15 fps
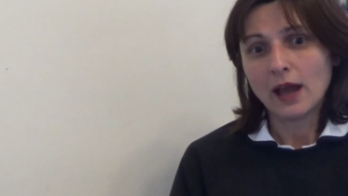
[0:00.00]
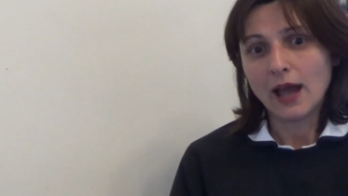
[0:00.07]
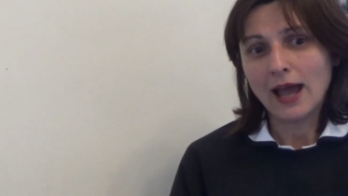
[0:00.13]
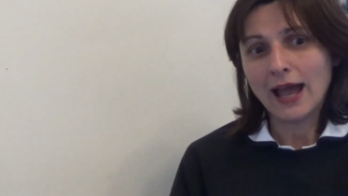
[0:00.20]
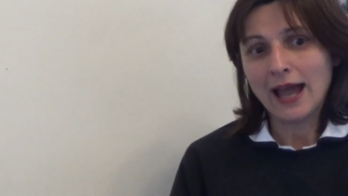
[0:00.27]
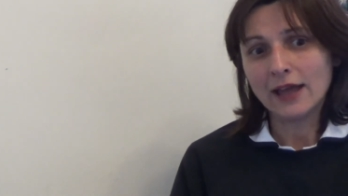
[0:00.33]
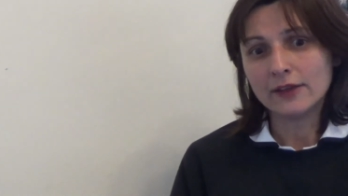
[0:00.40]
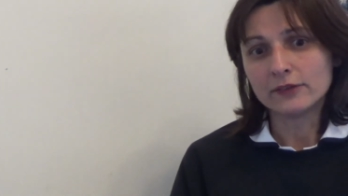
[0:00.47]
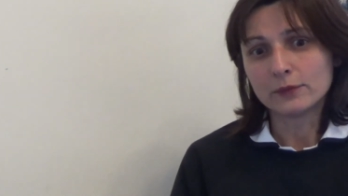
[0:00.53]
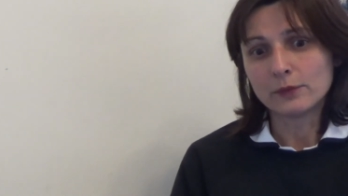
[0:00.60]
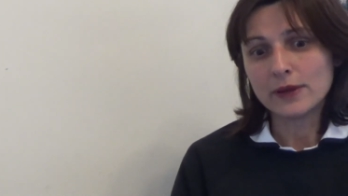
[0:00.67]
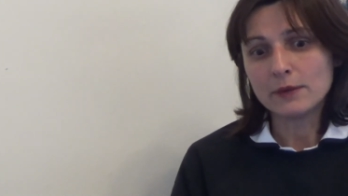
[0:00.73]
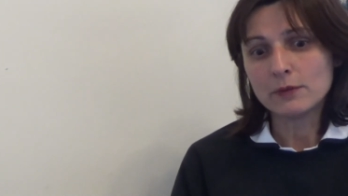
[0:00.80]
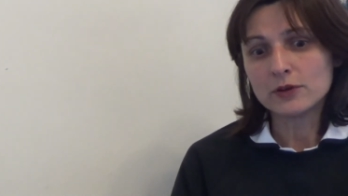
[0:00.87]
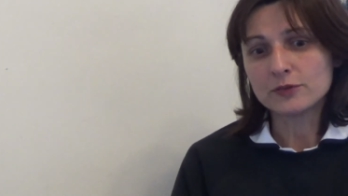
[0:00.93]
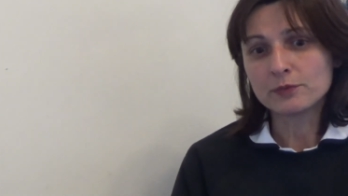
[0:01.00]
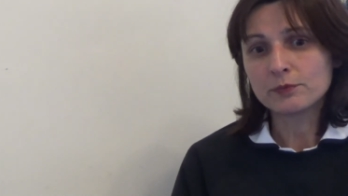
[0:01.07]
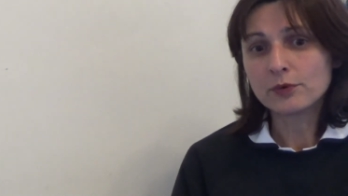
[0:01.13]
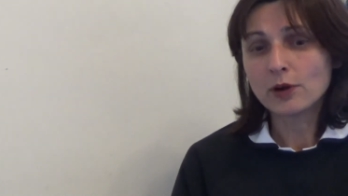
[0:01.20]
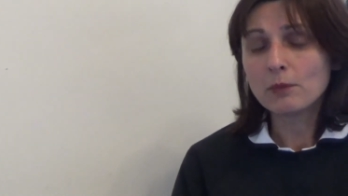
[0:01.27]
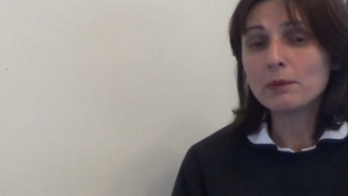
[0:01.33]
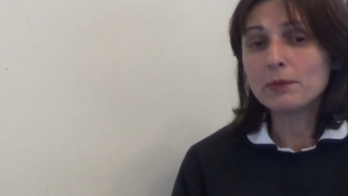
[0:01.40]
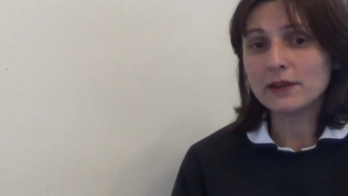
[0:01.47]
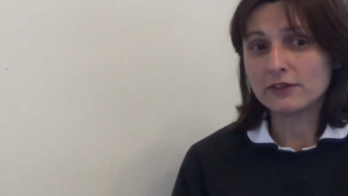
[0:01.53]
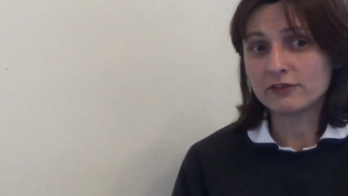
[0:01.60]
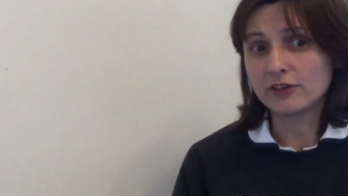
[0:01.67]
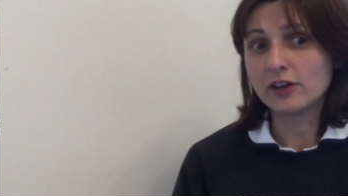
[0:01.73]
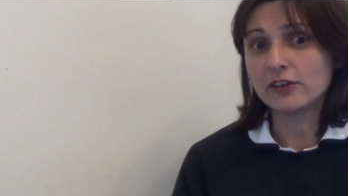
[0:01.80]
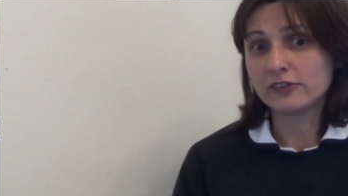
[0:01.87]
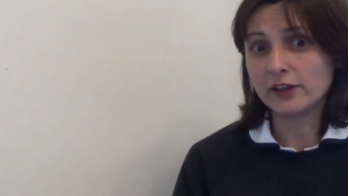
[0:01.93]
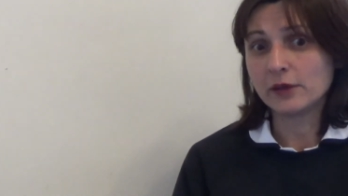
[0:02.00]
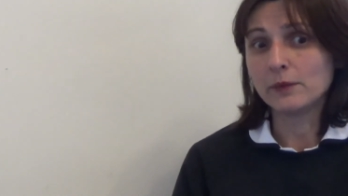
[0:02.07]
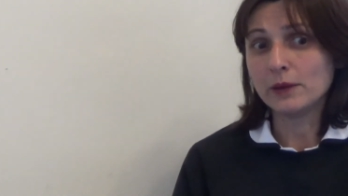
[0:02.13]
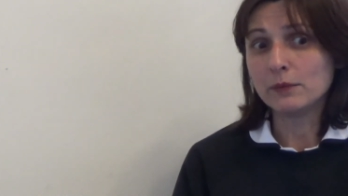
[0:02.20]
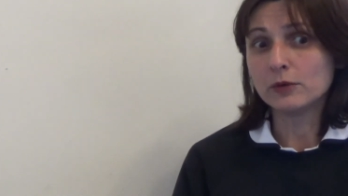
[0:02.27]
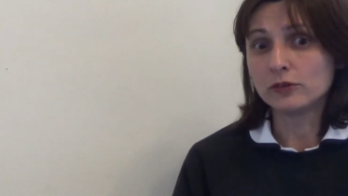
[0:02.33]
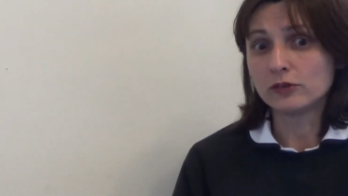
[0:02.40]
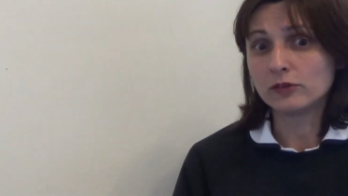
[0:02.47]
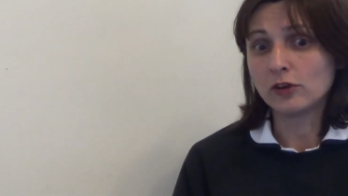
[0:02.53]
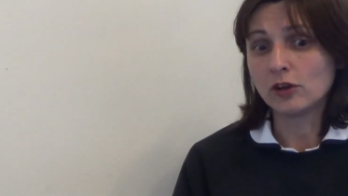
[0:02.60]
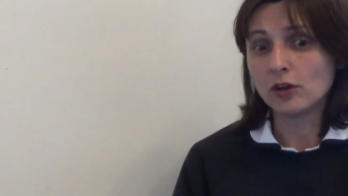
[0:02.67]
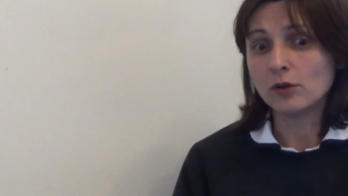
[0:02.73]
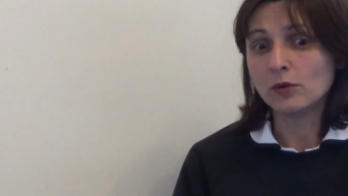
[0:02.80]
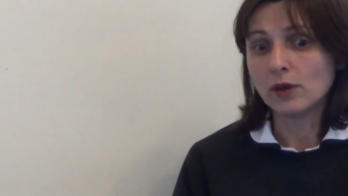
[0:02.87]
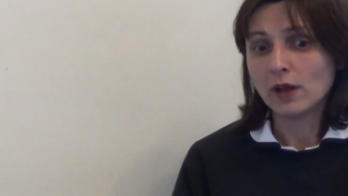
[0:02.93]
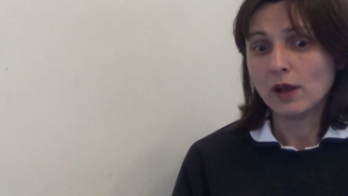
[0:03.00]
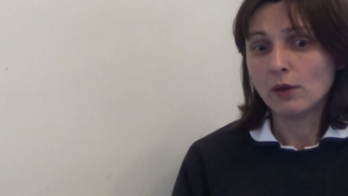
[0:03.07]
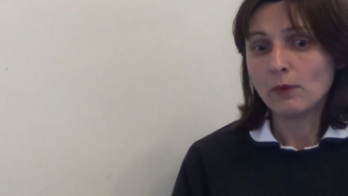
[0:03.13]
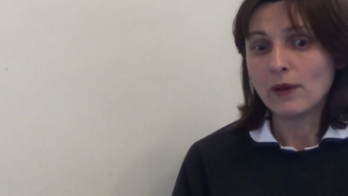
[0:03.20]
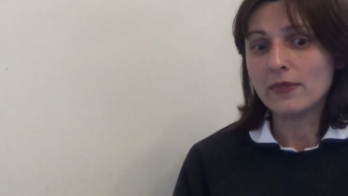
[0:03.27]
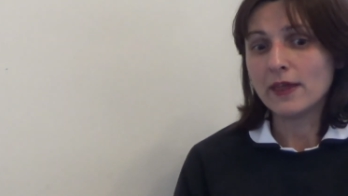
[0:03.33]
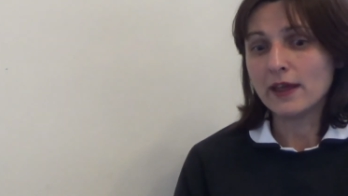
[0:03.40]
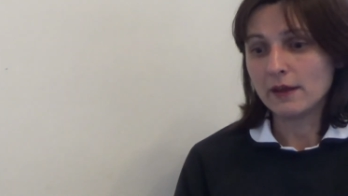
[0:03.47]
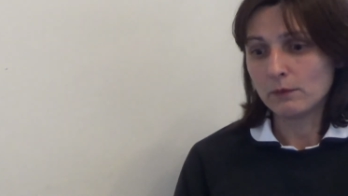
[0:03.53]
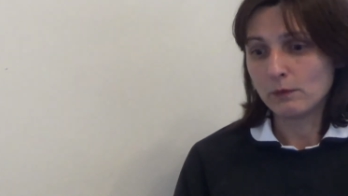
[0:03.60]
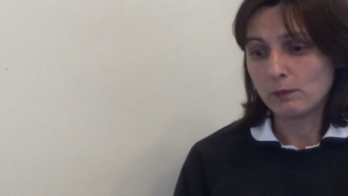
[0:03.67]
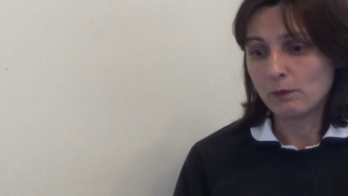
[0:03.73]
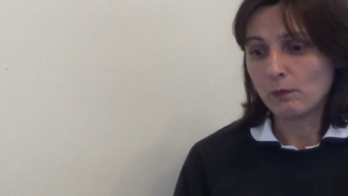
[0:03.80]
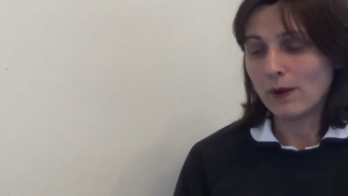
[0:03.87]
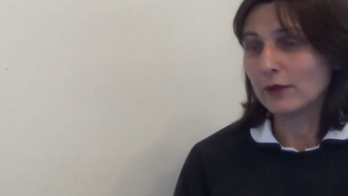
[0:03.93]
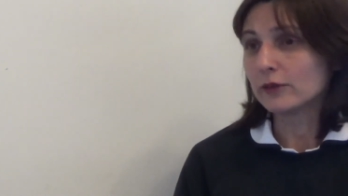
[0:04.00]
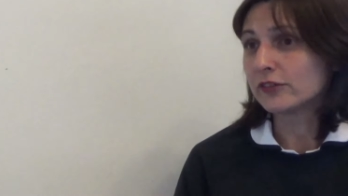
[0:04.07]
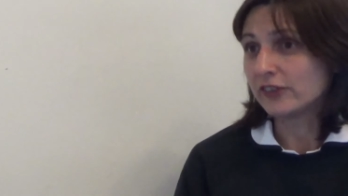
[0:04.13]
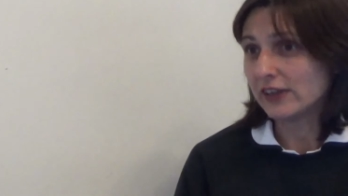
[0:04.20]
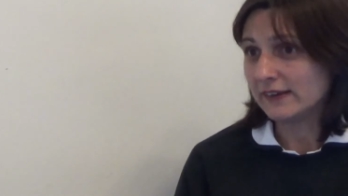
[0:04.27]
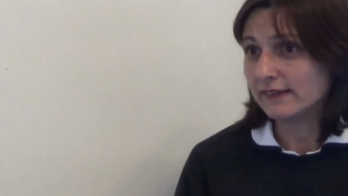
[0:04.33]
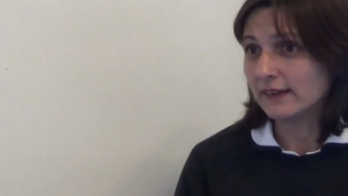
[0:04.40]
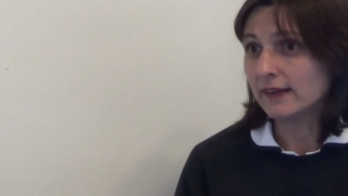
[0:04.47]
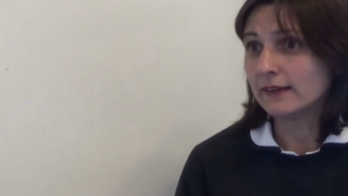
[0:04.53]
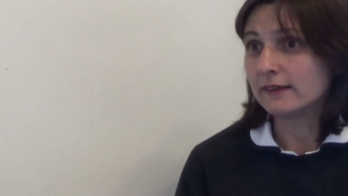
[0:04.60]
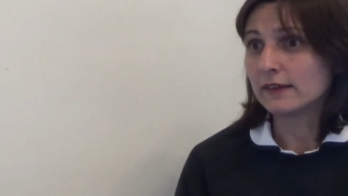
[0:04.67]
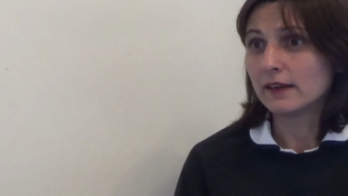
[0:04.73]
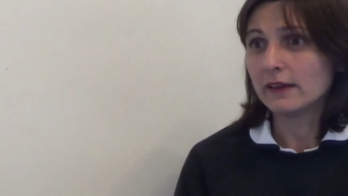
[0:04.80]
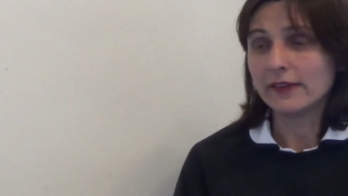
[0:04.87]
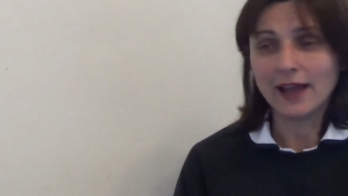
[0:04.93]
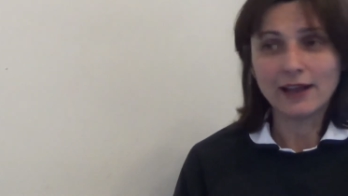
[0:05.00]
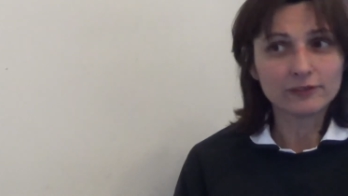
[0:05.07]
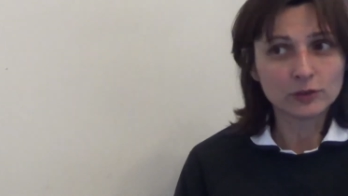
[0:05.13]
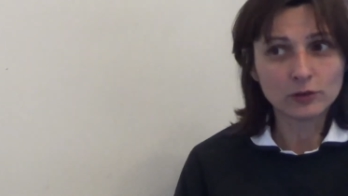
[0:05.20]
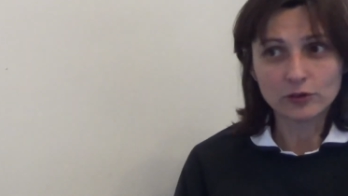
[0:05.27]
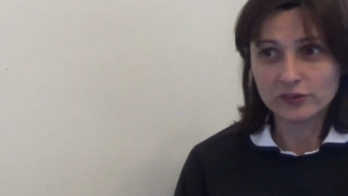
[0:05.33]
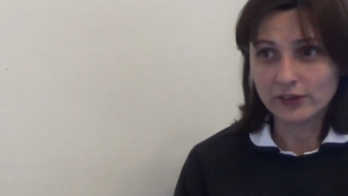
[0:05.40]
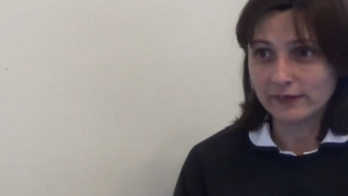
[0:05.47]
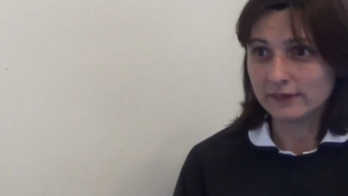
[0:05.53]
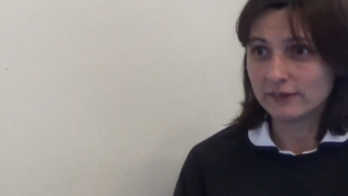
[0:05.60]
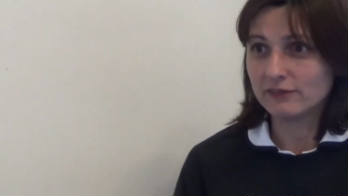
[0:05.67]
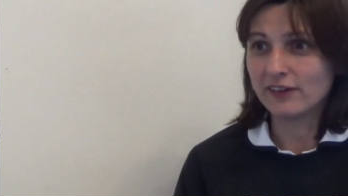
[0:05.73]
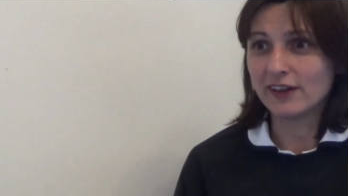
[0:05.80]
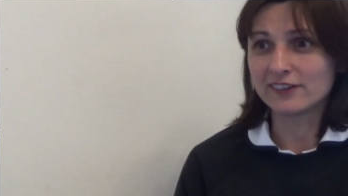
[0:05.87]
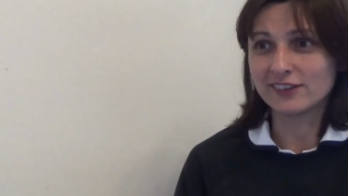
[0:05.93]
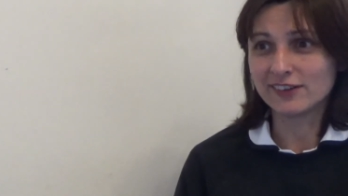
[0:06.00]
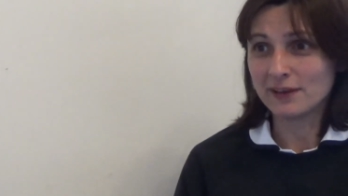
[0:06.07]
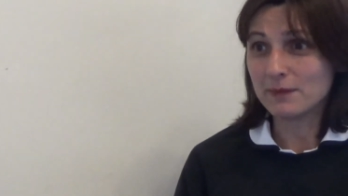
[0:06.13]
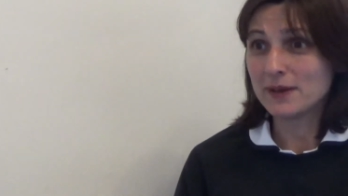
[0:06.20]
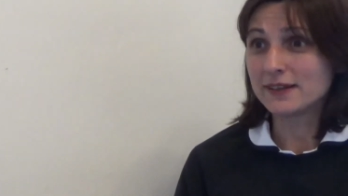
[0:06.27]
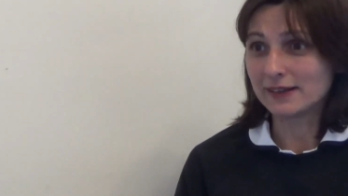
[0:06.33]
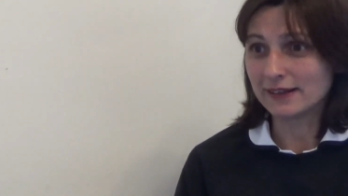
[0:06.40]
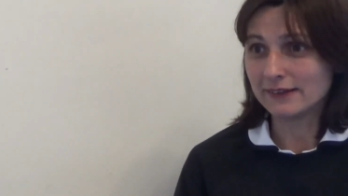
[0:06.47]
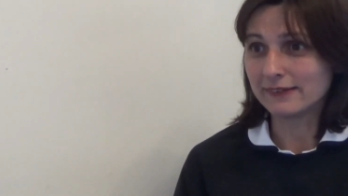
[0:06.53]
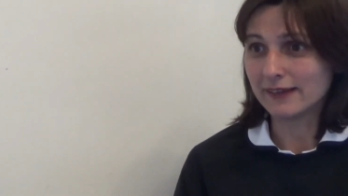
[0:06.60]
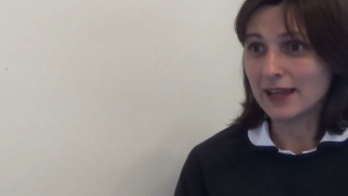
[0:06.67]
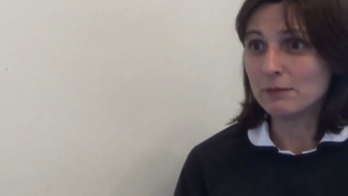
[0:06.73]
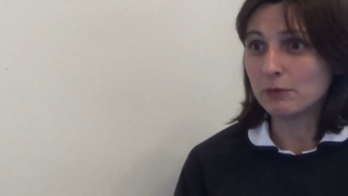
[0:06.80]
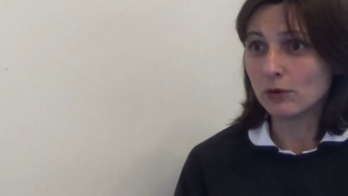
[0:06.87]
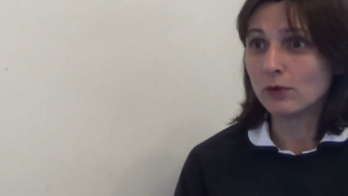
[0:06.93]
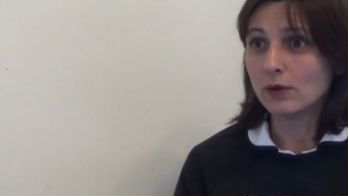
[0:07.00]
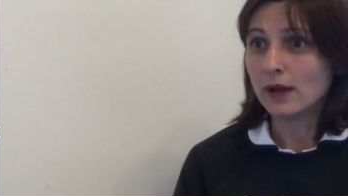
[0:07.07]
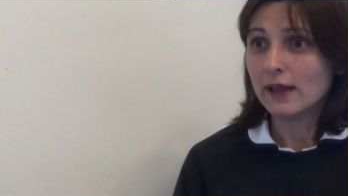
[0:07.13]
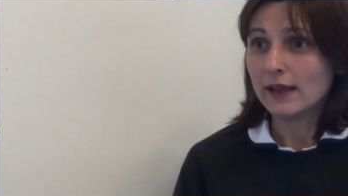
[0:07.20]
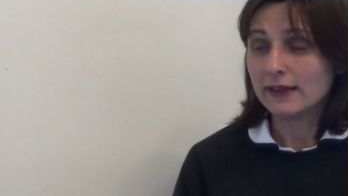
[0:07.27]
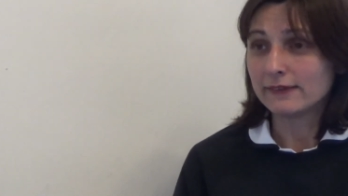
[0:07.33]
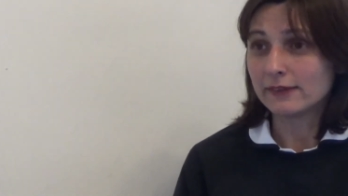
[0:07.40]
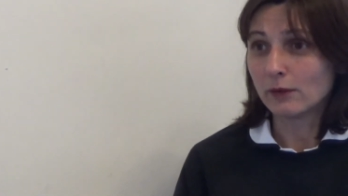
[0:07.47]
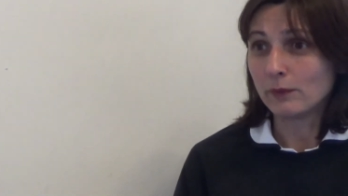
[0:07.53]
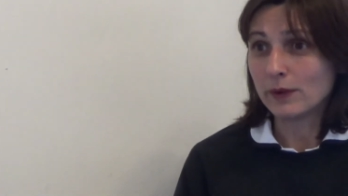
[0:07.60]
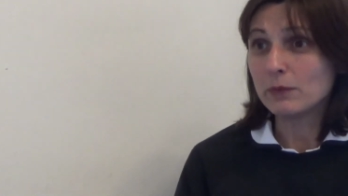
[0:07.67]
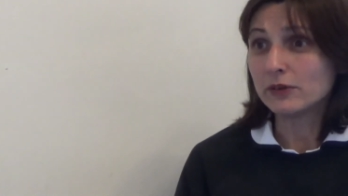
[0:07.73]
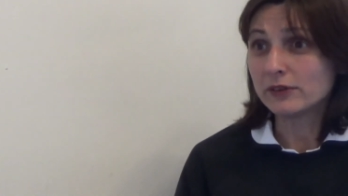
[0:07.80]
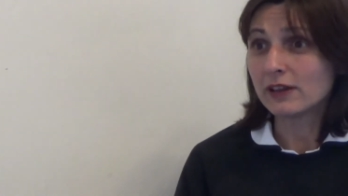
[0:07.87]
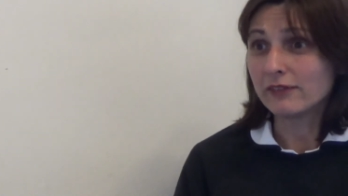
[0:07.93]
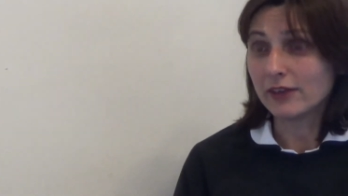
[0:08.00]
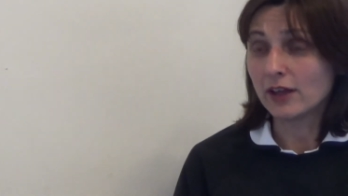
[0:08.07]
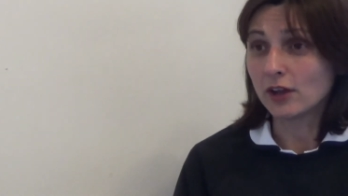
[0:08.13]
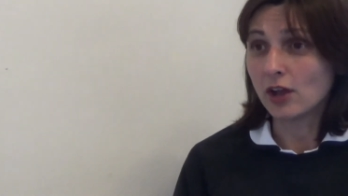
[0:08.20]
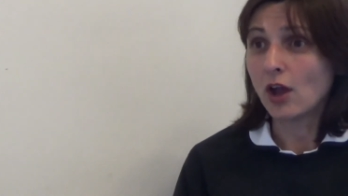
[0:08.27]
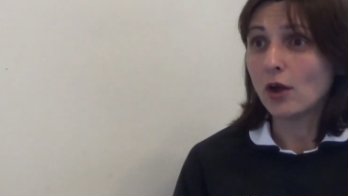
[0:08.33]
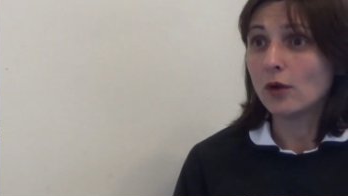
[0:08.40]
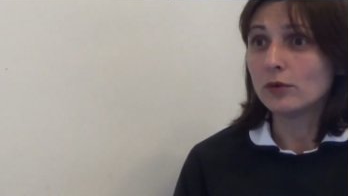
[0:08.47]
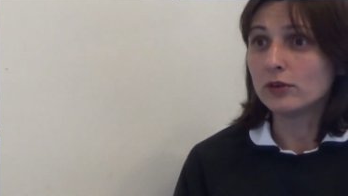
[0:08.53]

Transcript: And we would probably, the first thing we would do when they're well seated, haven't got a chest infection, they're medically stable, is that we would give it a go.